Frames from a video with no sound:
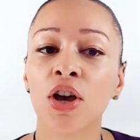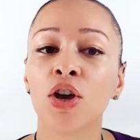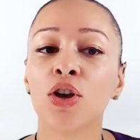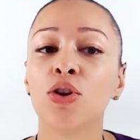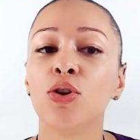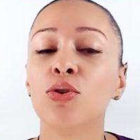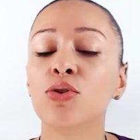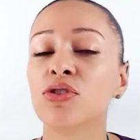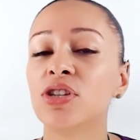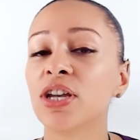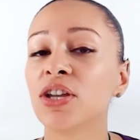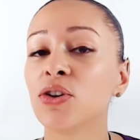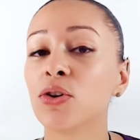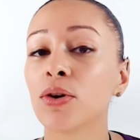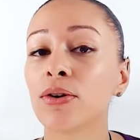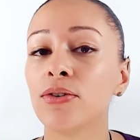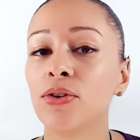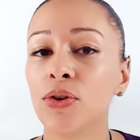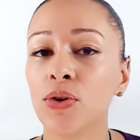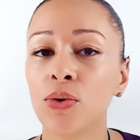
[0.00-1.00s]
using
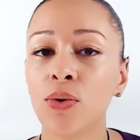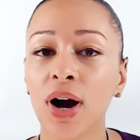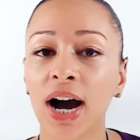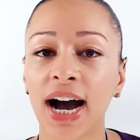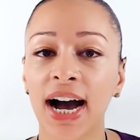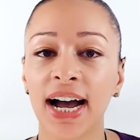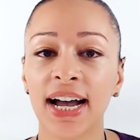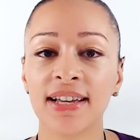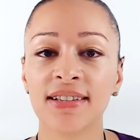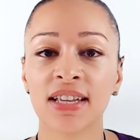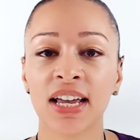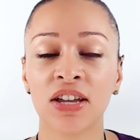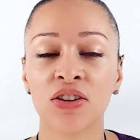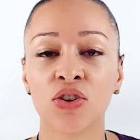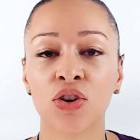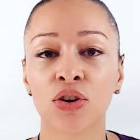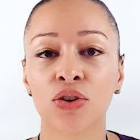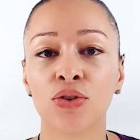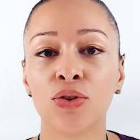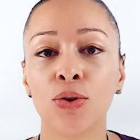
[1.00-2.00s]
your new eyes and
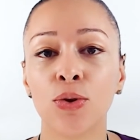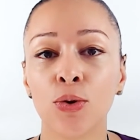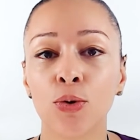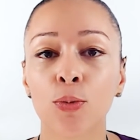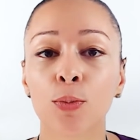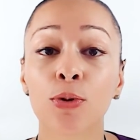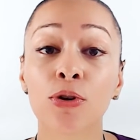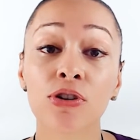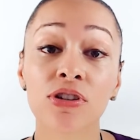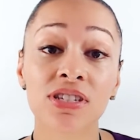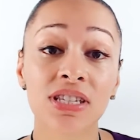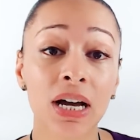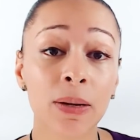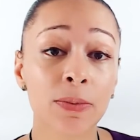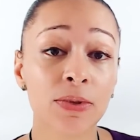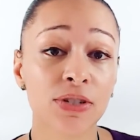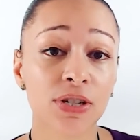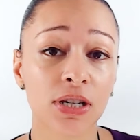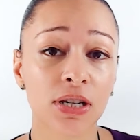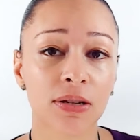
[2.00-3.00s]
your new
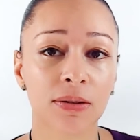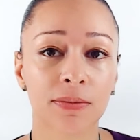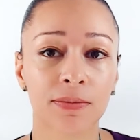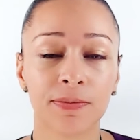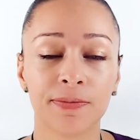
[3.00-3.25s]
perception.